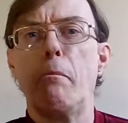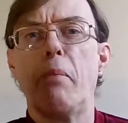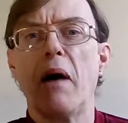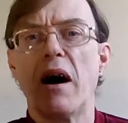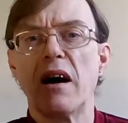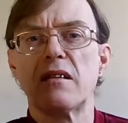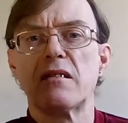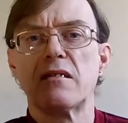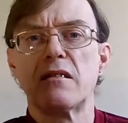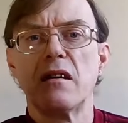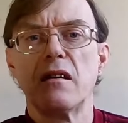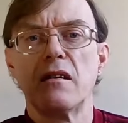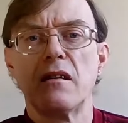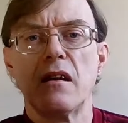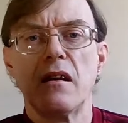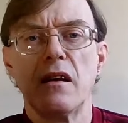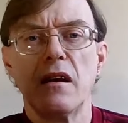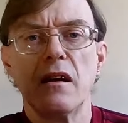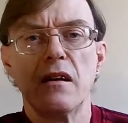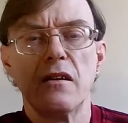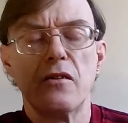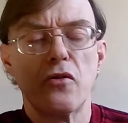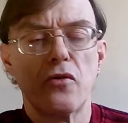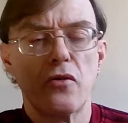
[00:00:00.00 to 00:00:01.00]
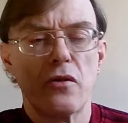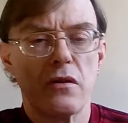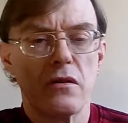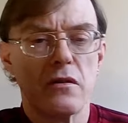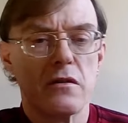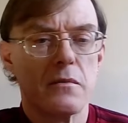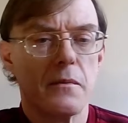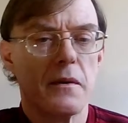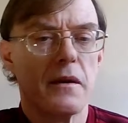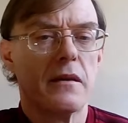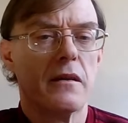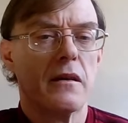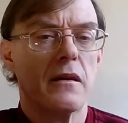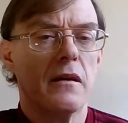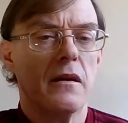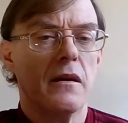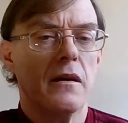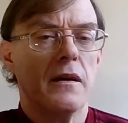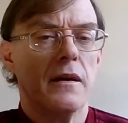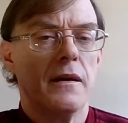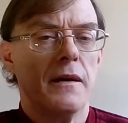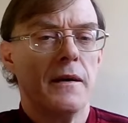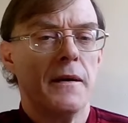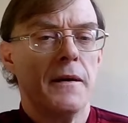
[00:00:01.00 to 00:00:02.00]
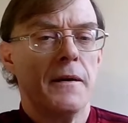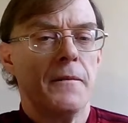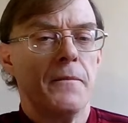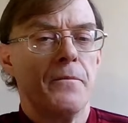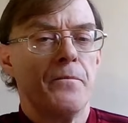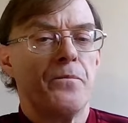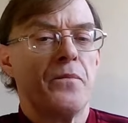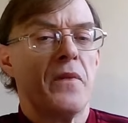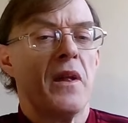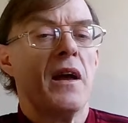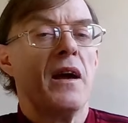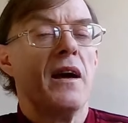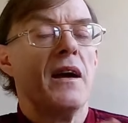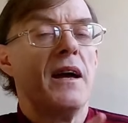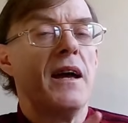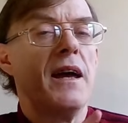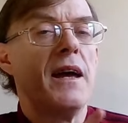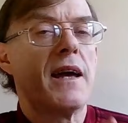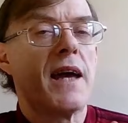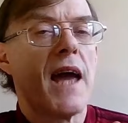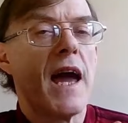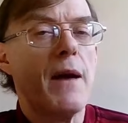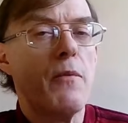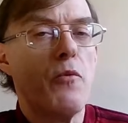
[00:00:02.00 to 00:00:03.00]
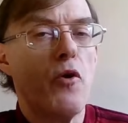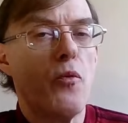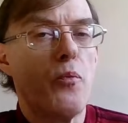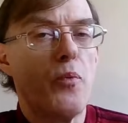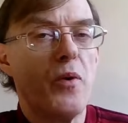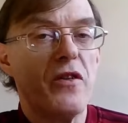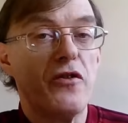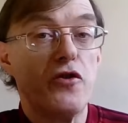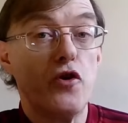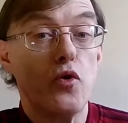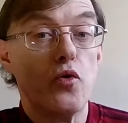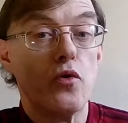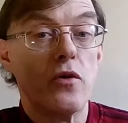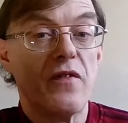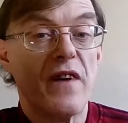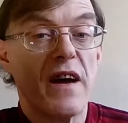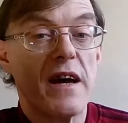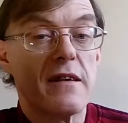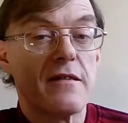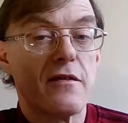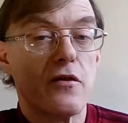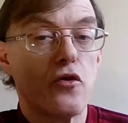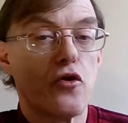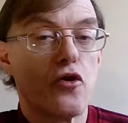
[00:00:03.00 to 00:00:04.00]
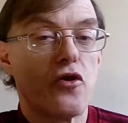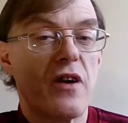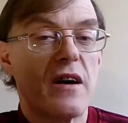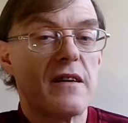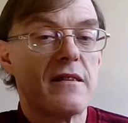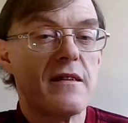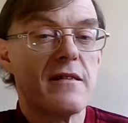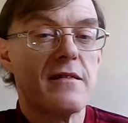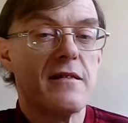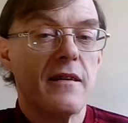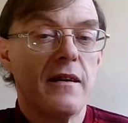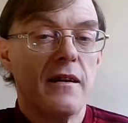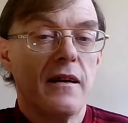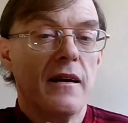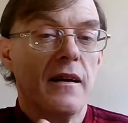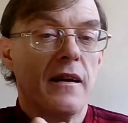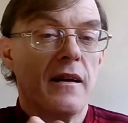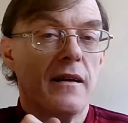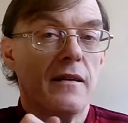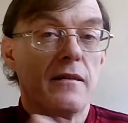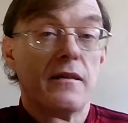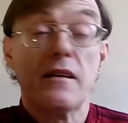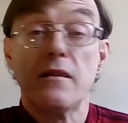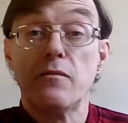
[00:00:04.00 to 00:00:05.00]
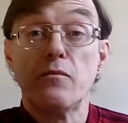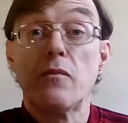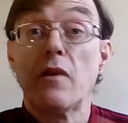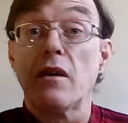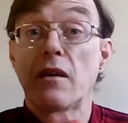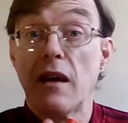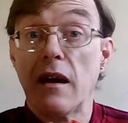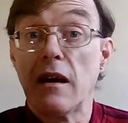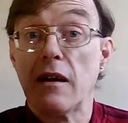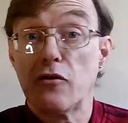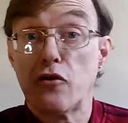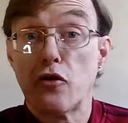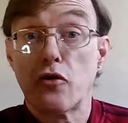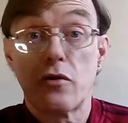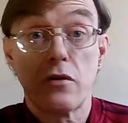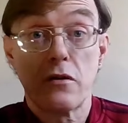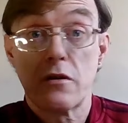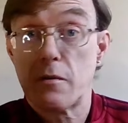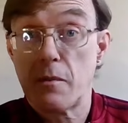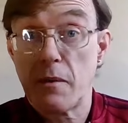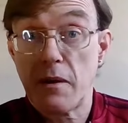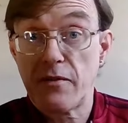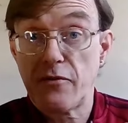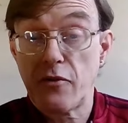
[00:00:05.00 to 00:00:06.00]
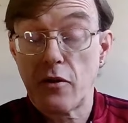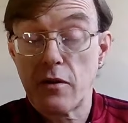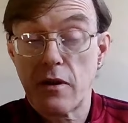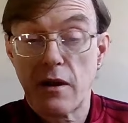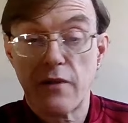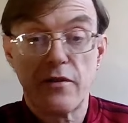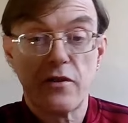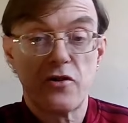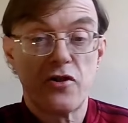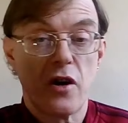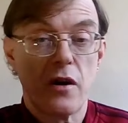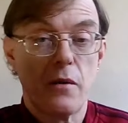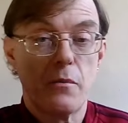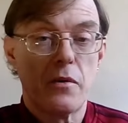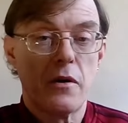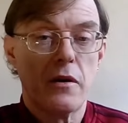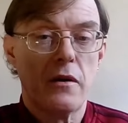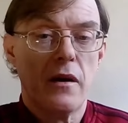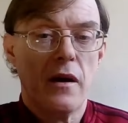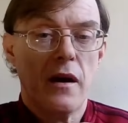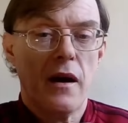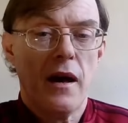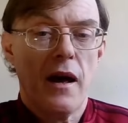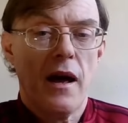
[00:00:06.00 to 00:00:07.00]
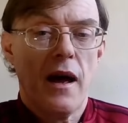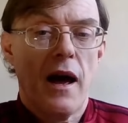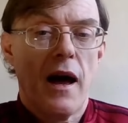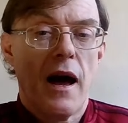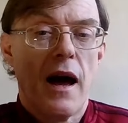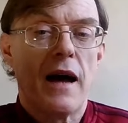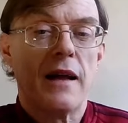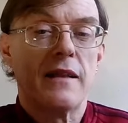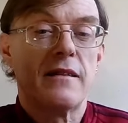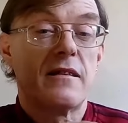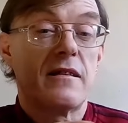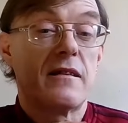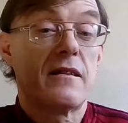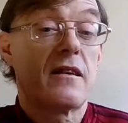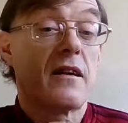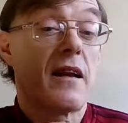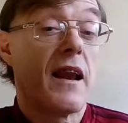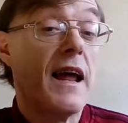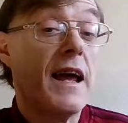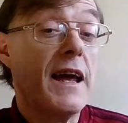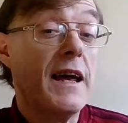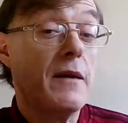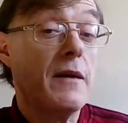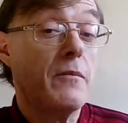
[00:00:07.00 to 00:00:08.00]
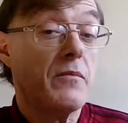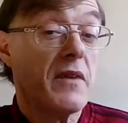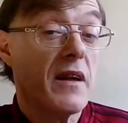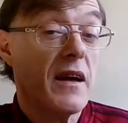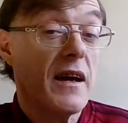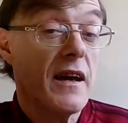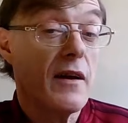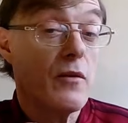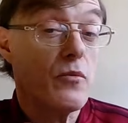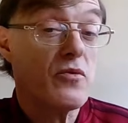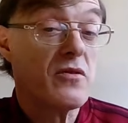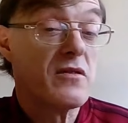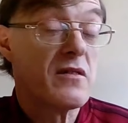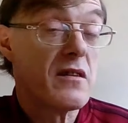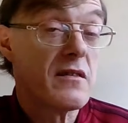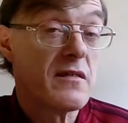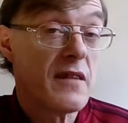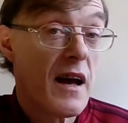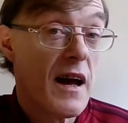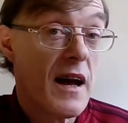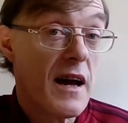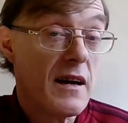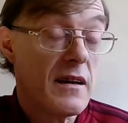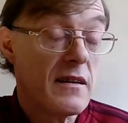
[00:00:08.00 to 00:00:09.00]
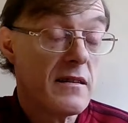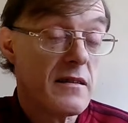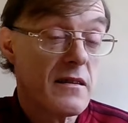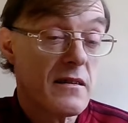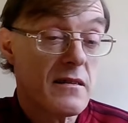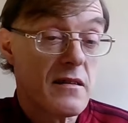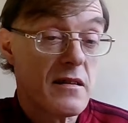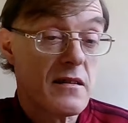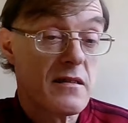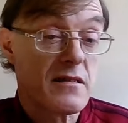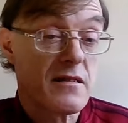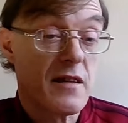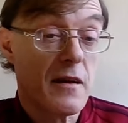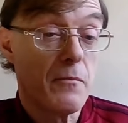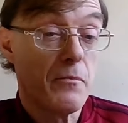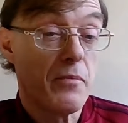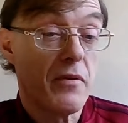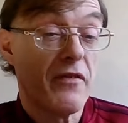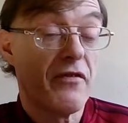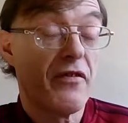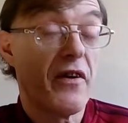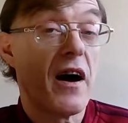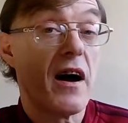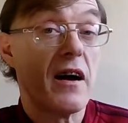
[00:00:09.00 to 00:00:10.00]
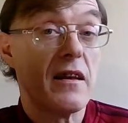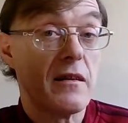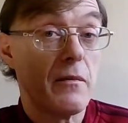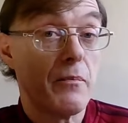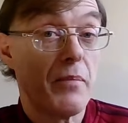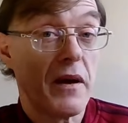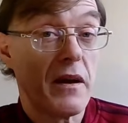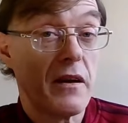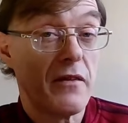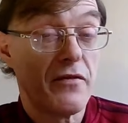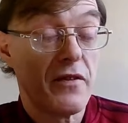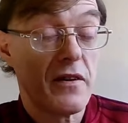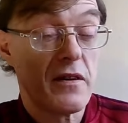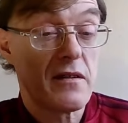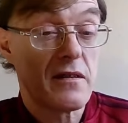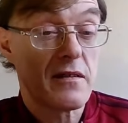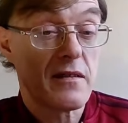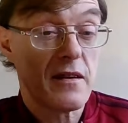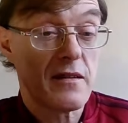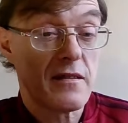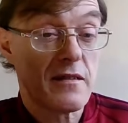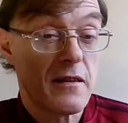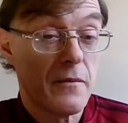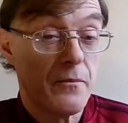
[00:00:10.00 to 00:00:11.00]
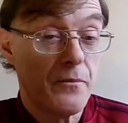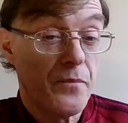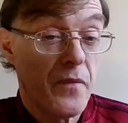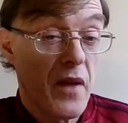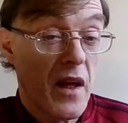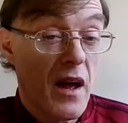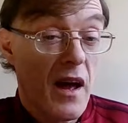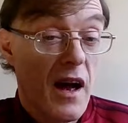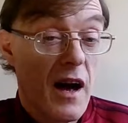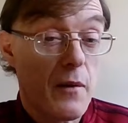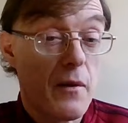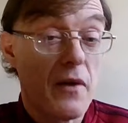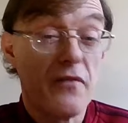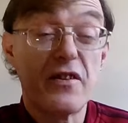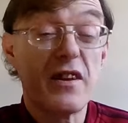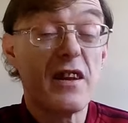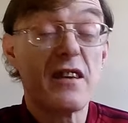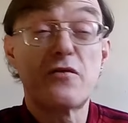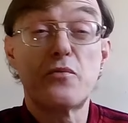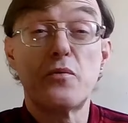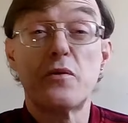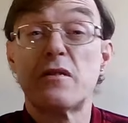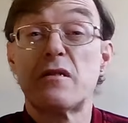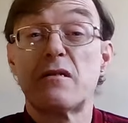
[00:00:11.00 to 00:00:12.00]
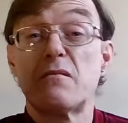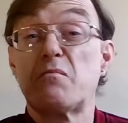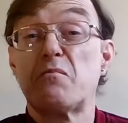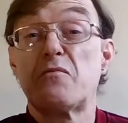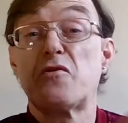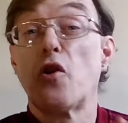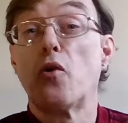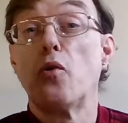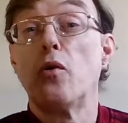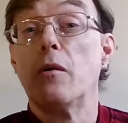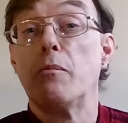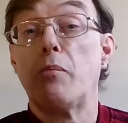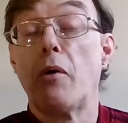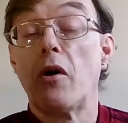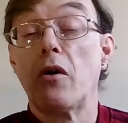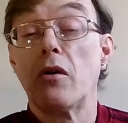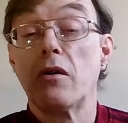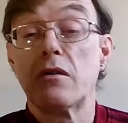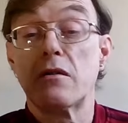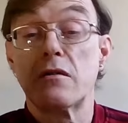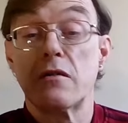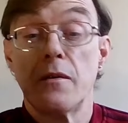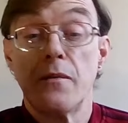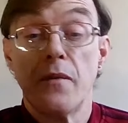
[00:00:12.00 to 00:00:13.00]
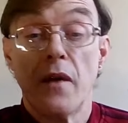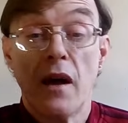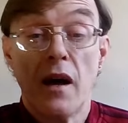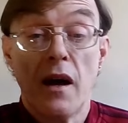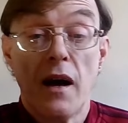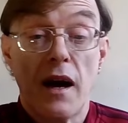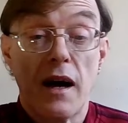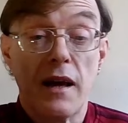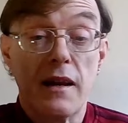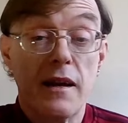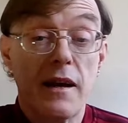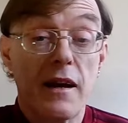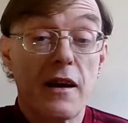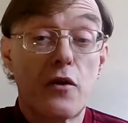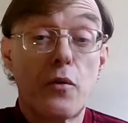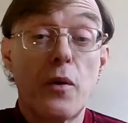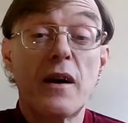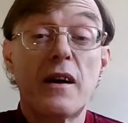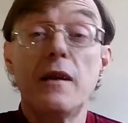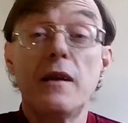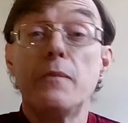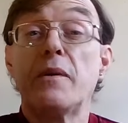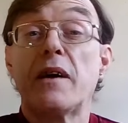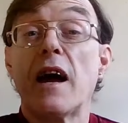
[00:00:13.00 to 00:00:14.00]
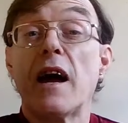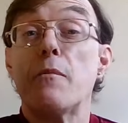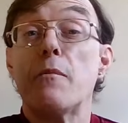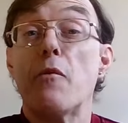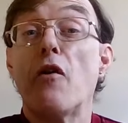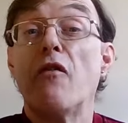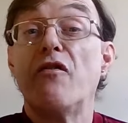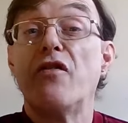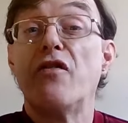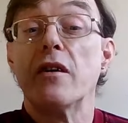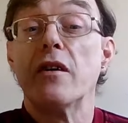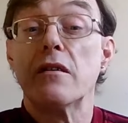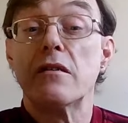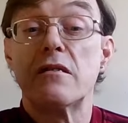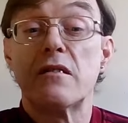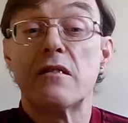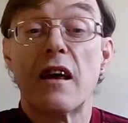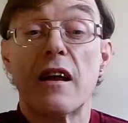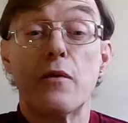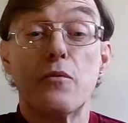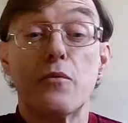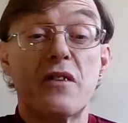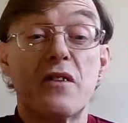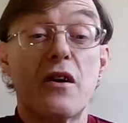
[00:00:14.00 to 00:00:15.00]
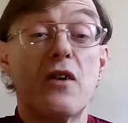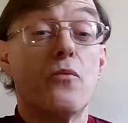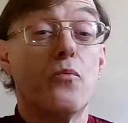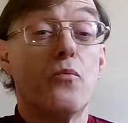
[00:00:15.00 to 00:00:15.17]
bastard than Iain Duncan Smith. He came up with universal credit, Iain Duncan Smith, not Neville Chamberlain, and claimed it was designed to simplify the benefits system. However, this was total bollocks, and it quickly became obvious that it was